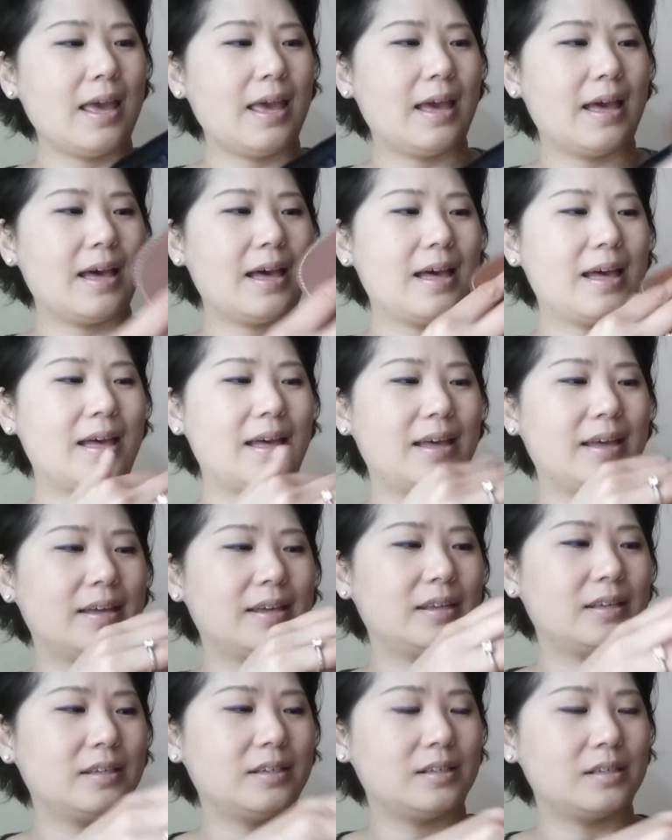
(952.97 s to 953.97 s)

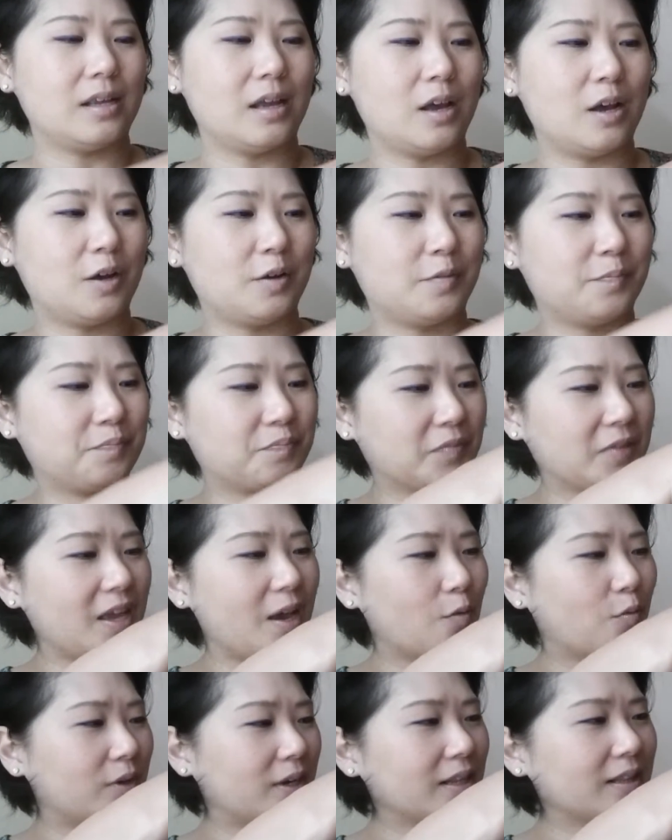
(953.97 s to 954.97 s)
and
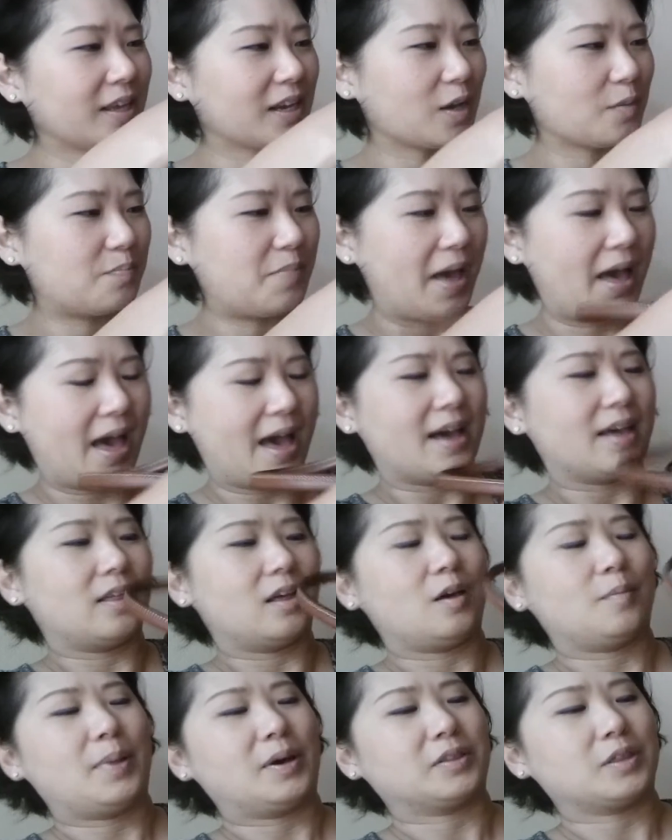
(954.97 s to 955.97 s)
yeah, what I like
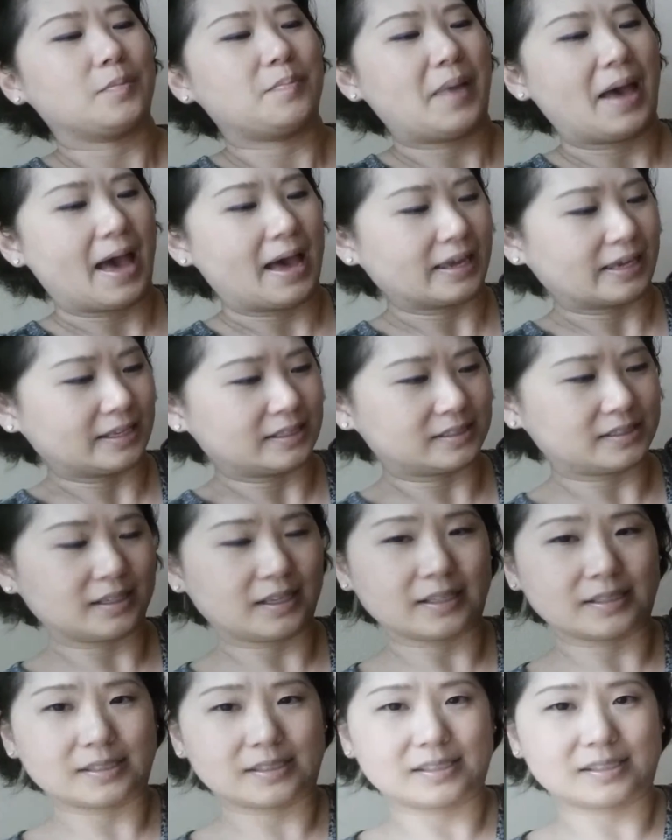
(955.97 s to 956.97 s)
about the bag
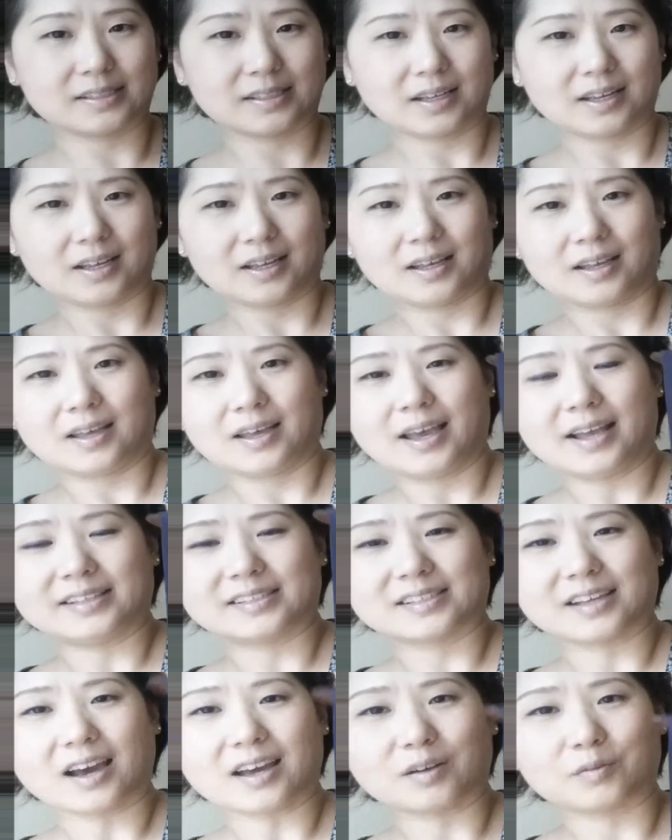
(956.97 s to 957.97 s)
is
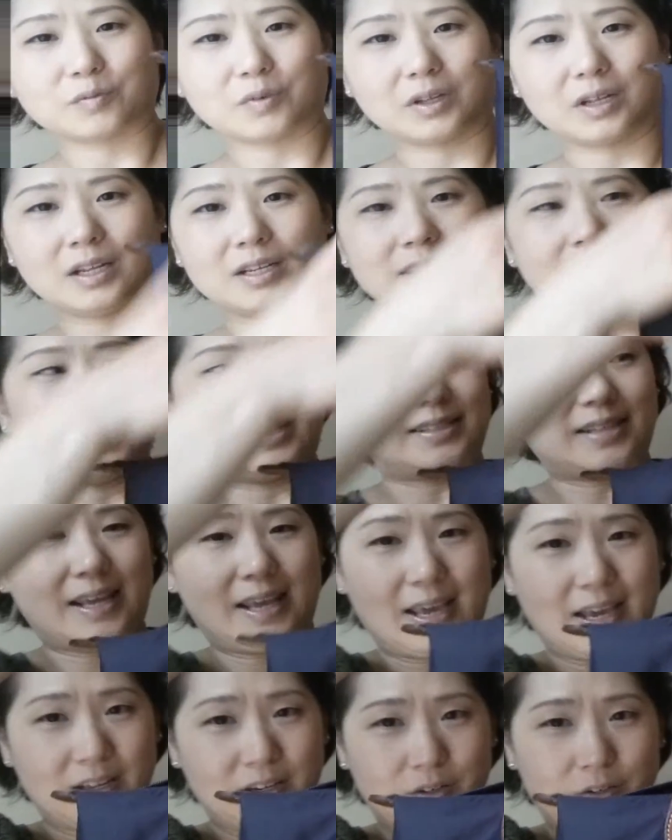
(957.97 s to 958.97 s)
it's got a
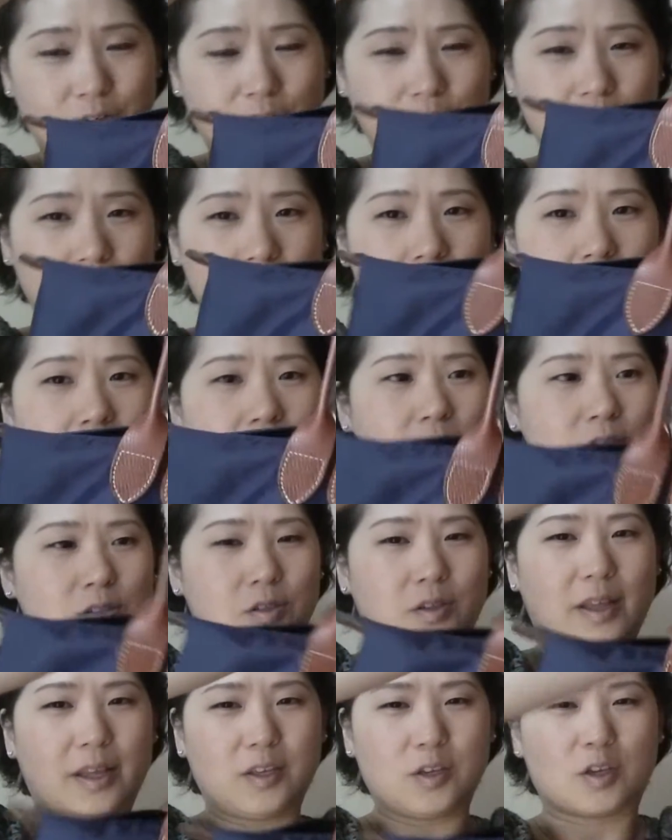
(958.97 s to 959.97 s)
nice handle
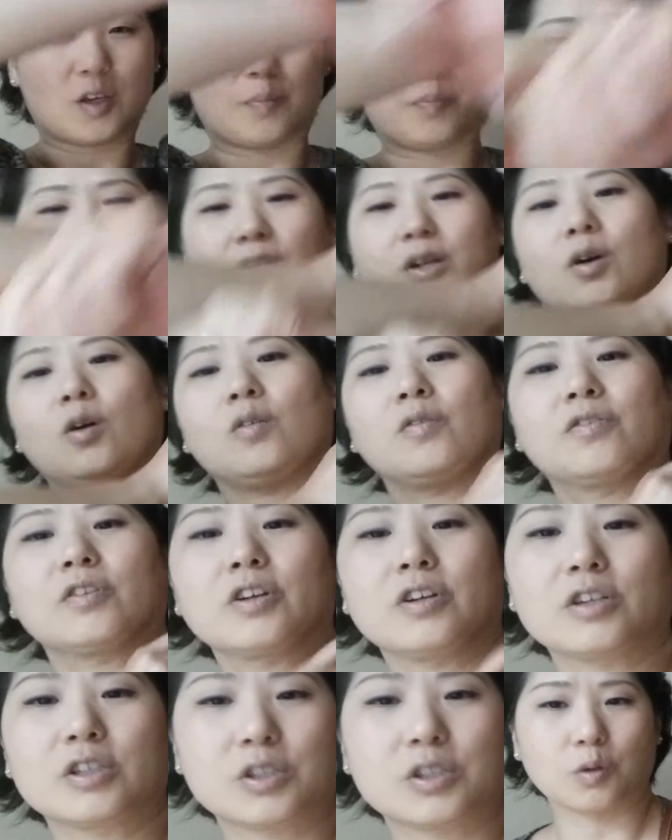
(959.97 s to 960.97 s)
so that you could put it over
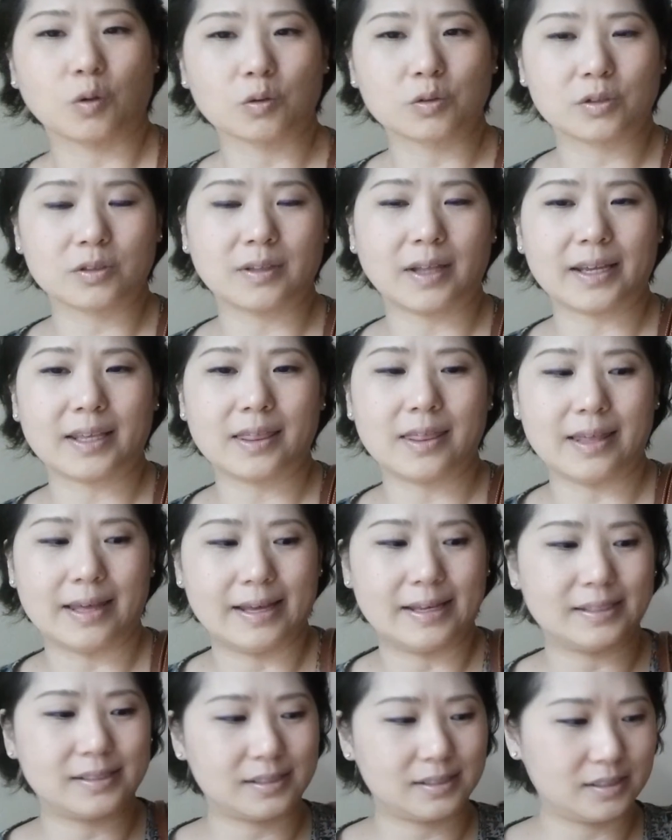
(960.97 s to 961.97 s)
shoulder like
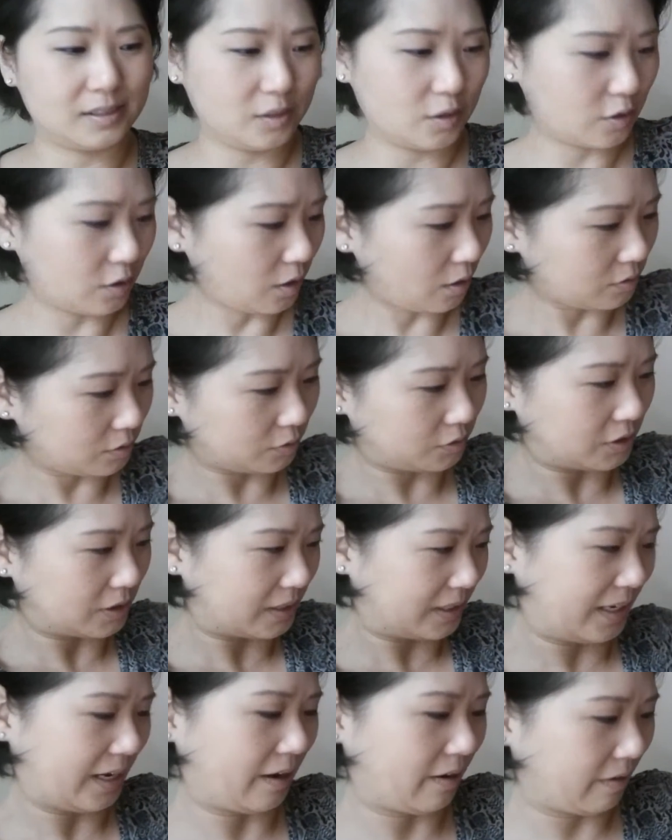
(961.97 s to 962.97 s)
this. You can also
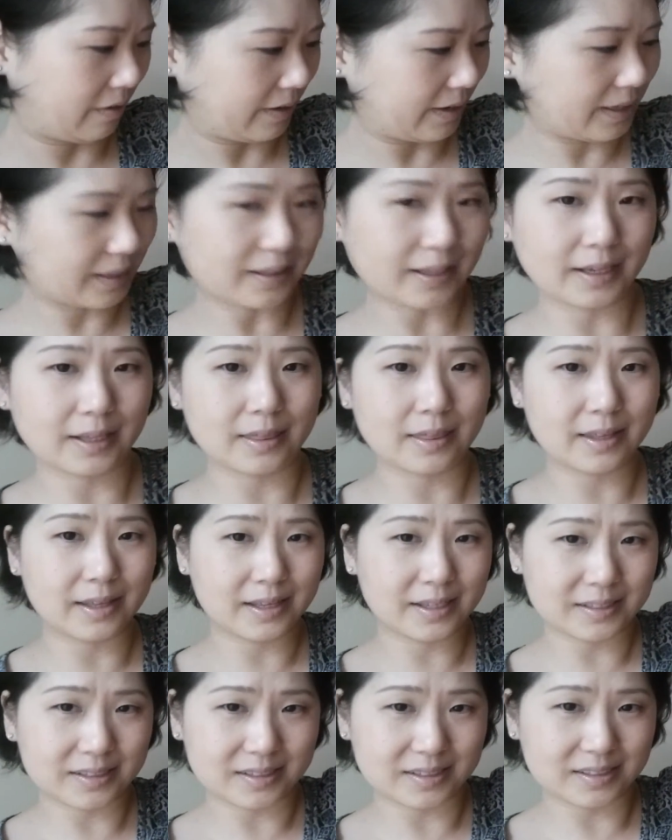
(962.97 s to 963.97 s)
just carry it like
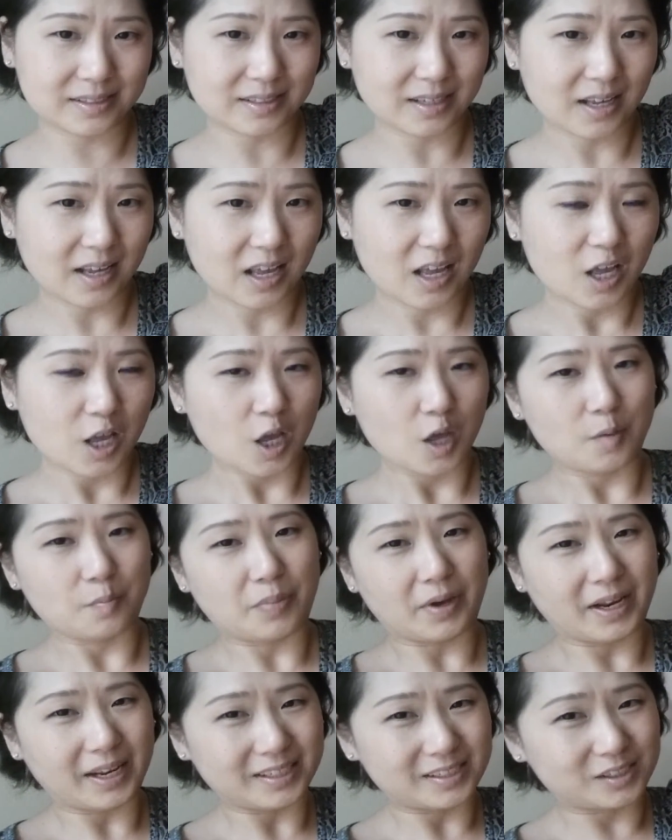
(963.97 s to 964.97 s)
this,
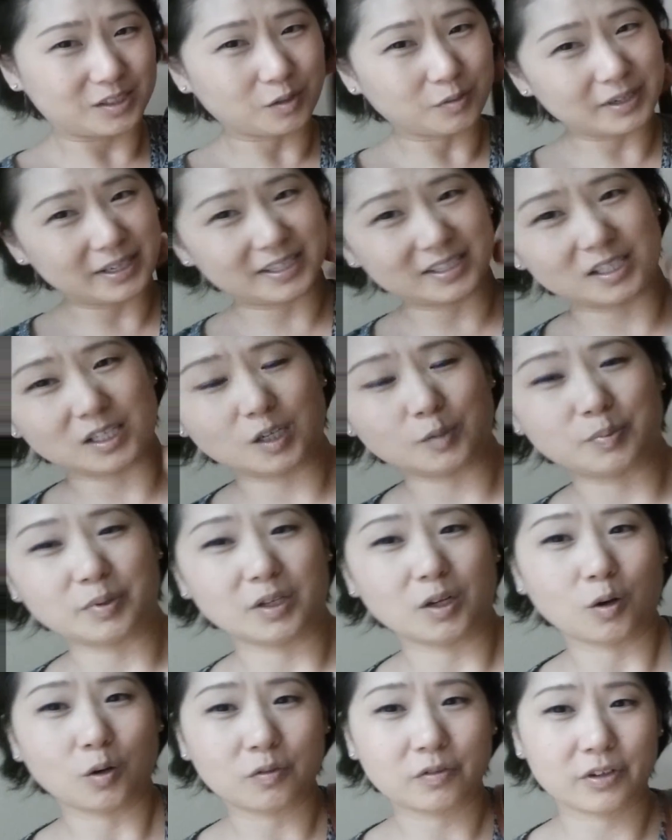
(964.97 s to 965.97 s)
but it's so easy to
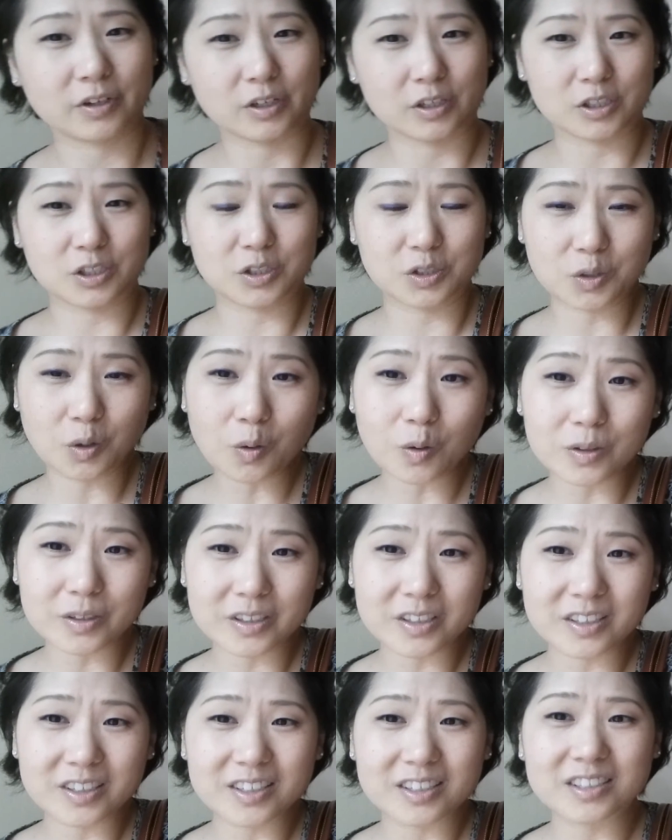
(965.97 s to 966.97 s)
put over your
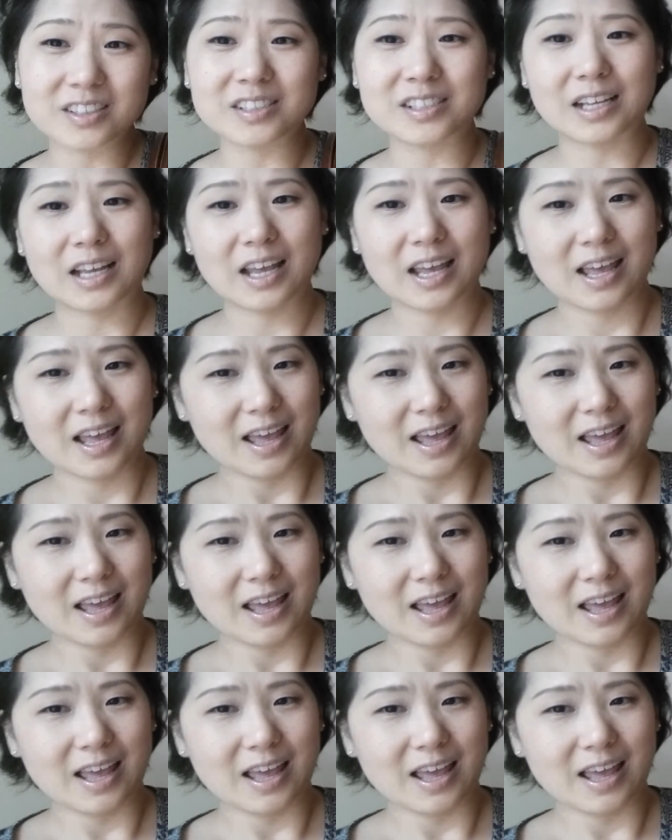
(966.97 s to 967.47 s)
shoulders.